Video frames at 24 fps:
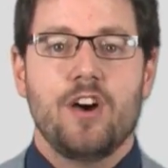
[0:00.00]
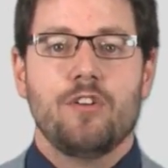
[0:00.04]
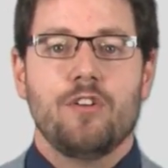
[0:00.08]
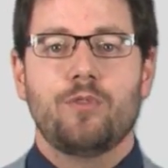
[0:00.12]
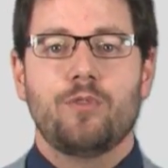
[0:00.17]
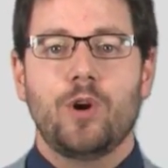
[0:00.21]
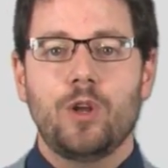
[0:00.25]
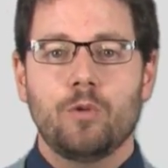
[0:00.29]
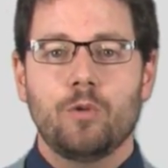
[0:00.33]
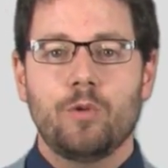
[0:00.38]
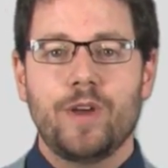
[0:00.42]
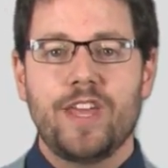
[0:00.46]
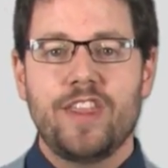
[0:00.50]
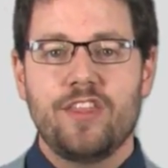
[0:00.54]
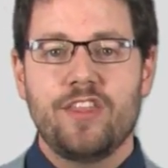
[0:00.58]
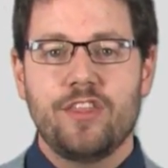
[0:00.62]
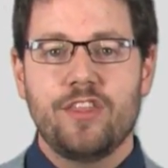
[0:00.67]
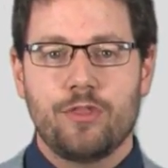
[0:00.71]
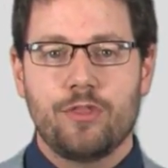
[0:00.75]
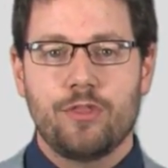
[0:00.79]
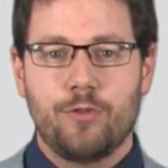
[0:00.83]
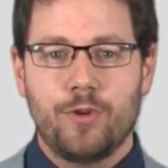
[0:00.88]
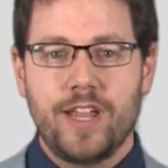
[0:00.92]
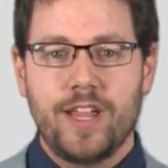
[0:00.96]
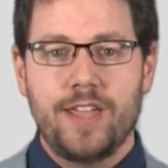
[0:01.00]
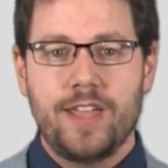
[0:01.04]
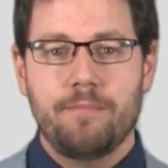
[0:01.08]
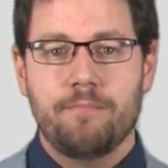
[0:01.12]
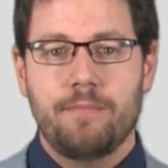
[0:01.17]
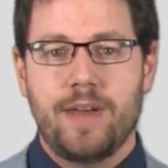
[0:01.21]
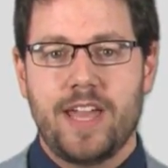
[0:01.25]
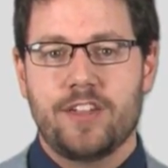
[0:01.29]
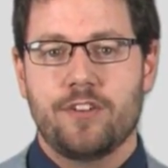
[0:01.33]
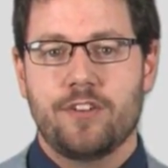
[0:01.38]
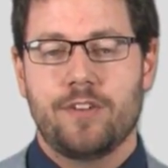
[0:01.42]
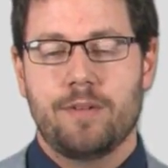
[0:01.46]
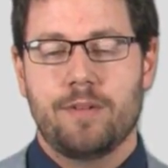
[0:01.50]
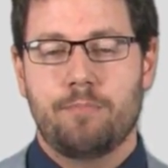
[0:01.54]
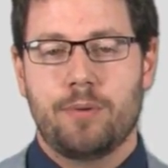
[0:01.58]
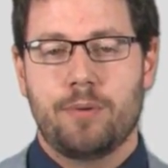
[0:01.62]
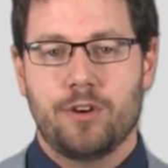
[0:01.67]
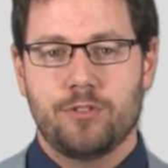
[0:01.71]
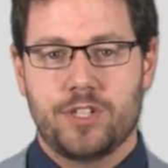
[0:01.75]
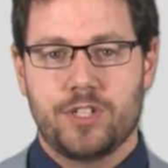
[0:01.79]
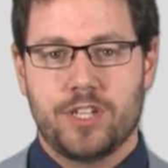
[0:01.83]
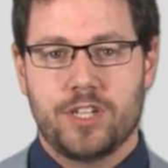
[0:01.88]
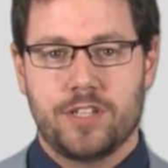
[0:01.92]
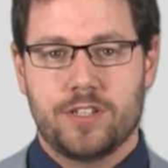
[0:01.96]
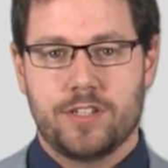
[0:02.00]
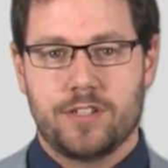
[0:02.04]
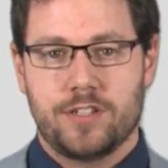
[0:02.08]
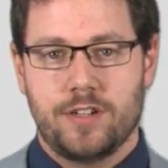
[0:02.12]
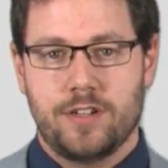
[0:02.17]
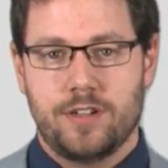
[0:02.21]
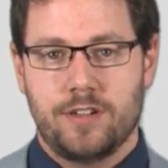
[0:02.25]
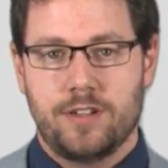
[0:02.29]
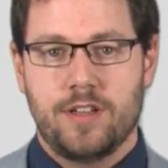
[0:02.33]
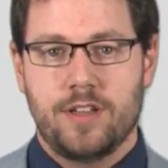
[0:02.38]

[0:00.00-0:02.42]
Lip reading: following three major approaches.